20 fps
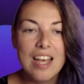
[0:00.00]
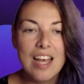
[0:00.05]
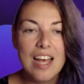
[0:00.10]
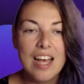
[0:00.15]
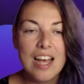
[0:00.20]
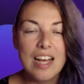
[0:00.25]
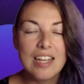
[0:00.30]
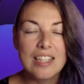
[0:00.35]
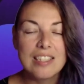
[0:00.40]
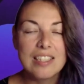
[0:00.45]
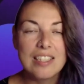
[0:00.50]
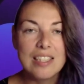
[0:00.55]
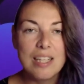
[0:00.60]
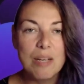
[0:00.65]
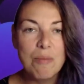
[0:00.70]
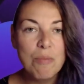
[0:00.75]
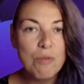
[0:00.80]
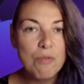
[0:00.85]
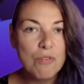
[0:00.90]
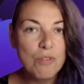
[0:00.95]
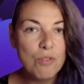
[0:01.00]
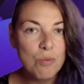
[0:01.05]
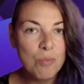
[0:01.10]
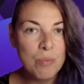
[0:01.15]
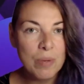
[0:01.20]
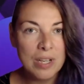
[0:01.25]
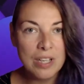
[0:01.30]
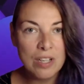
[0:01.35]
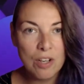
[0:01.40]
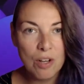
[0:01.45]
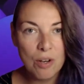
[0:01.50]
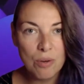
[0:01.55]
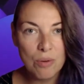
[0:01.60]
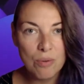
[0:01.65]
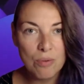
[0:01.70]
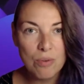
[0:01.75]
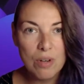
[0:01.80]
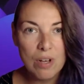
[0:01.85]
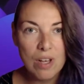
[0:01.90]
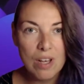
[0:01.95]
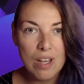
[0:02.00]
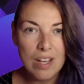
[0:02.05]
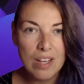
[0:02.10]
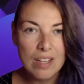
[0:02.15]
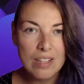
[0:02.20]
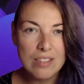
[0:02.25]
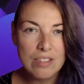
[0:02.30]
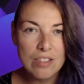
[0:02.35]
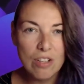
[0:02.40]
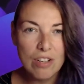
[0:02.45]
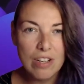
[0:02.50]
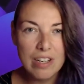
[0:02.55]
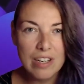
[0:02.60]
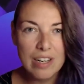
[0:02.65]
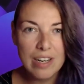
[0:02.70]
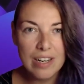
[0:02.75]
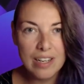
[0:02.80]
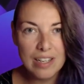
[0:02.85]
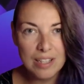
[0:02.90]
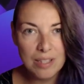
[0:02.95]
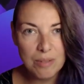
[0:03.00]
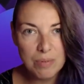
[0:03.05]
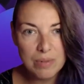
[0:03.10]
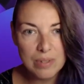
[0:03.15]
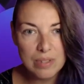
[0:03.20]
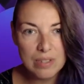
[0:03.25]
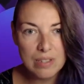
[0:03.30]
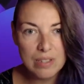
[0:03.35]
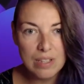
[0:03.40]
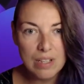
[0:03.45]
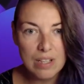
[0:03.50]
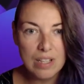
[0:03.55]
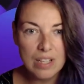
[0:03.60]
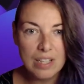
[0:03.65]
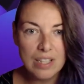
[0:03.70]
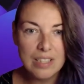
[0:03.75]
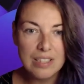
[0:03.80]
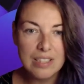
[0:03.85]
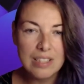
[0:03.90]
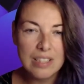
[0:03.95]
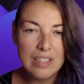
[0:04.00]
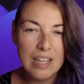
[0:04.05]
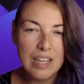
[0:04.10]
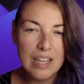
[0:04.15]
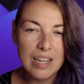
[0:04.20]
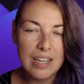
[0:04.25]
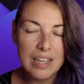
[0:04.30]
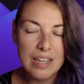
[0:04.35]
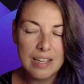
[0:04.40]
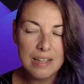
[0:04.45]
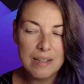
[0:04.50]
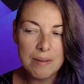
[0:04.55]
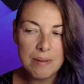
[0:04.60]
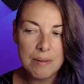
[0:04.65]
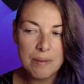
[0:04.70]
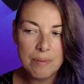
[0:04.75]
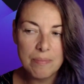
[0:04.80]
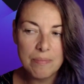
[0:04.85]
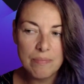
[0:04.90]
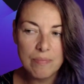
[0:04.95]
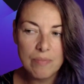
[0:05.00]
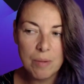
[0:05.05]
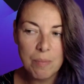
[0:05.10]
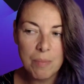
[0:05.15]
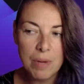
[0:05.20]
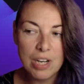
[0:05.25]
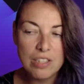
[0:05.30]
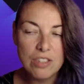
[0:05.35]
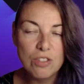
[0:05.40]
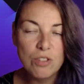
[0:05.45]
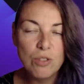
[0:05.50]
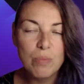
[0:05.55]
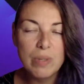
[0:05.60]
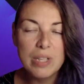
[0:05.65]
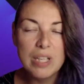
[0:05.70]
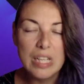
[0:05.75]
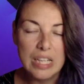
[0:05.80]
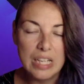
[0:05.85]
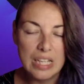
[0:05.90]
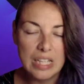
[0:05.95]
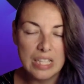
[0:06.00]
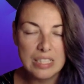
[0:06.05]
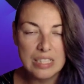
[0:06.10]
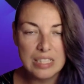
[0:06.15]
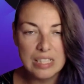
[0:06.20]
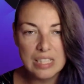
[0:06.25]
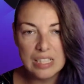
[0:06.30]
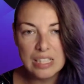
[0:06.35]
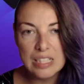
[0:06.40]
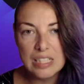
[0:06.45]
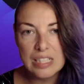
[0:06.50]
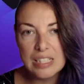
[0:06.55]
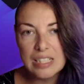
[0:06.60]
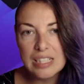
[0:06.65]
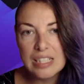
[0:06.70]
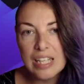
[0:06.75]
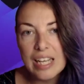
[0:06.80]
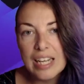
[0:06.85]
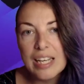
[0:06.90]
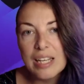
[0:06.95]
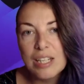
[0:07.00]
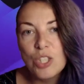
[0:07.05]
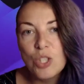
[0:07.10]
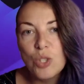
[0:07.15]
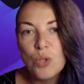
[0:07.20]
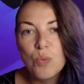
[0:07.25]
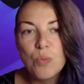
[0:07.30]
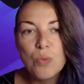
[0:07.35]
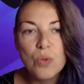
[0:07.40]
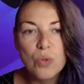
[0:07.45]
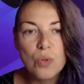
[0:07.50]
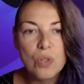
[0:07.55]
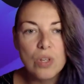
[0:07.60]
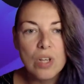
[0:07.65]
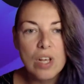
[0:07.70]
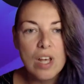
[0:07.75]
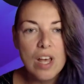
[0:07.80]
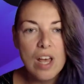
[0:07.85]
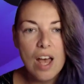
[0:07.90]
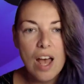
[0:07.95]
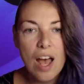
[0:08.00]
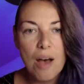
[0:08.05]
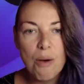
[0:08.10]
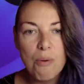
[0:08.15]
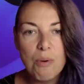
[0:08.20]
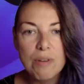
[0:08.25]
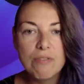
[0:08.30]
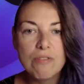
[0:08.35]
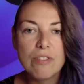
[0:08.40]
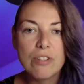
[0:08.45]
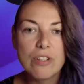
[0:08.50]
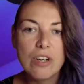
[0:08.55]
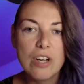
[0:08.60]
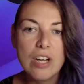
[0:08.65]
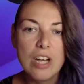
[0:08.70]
As some of you may know, solar eclipse is like um, marks new beginnings. It is like a new moon. However,